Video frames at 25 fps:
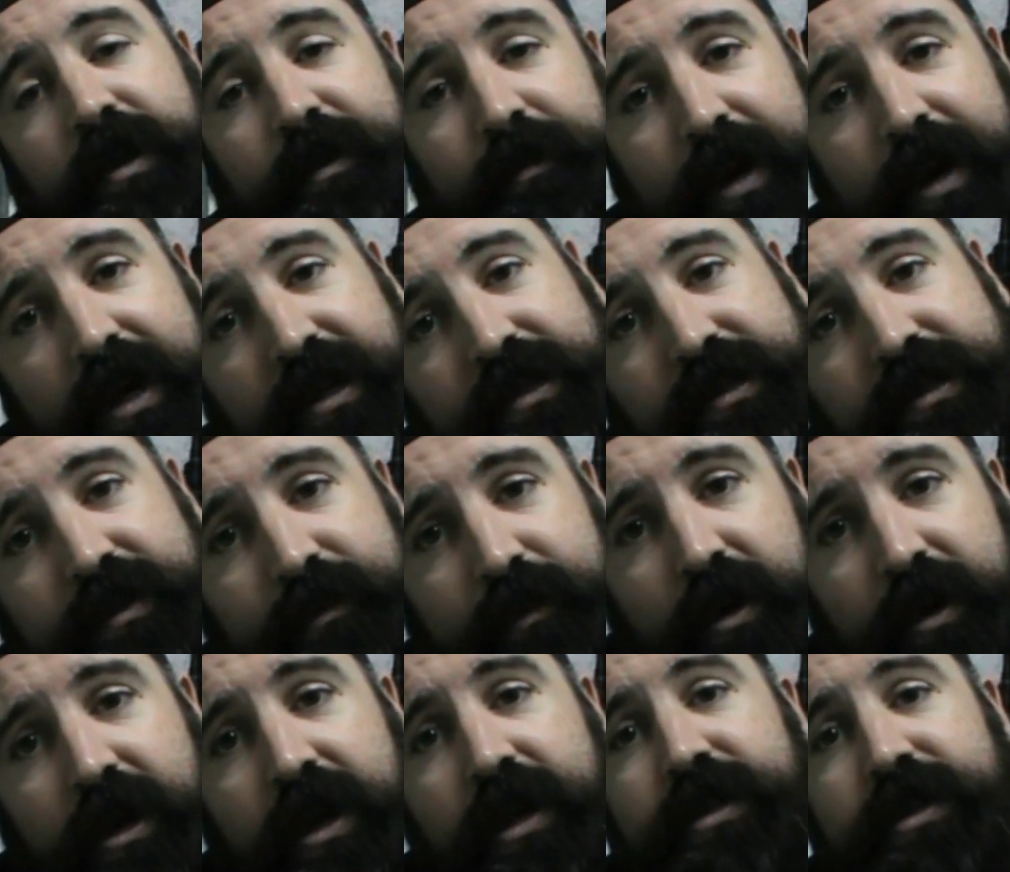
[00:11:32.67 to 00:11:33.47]
of mates of
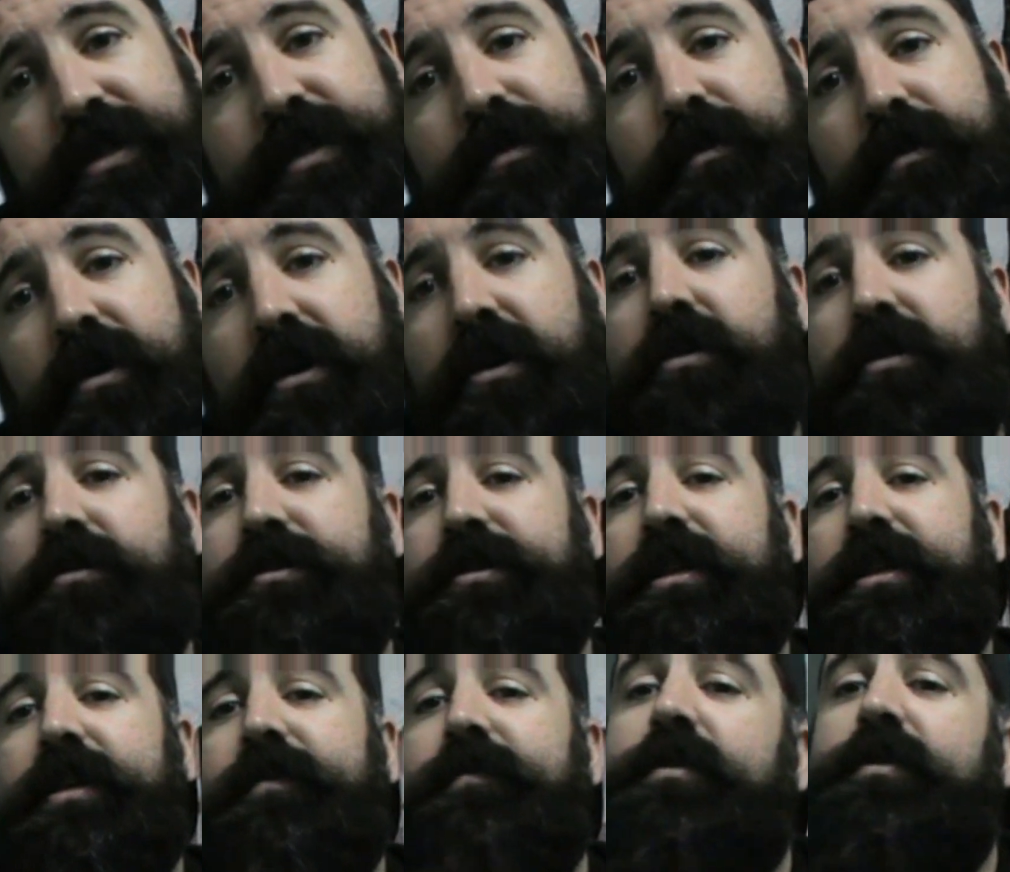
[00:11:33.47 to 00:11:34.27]
mine tomorrow
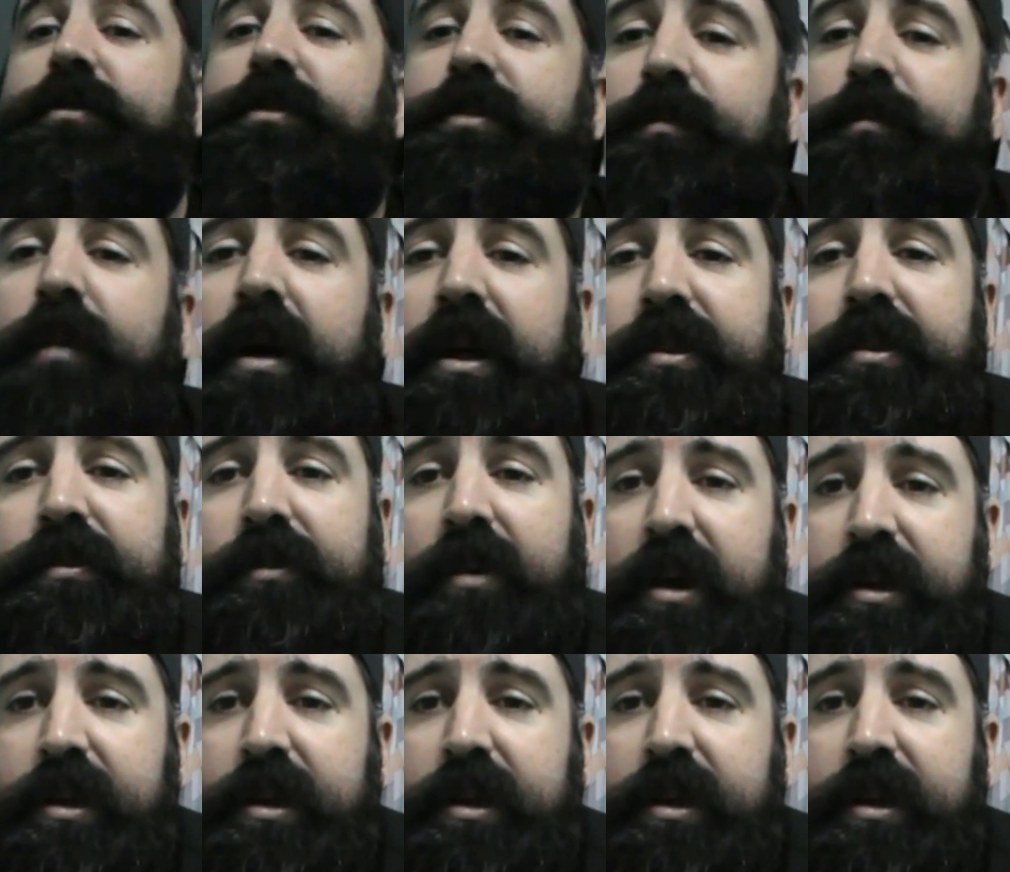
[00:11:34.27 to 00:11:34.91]
to give you some other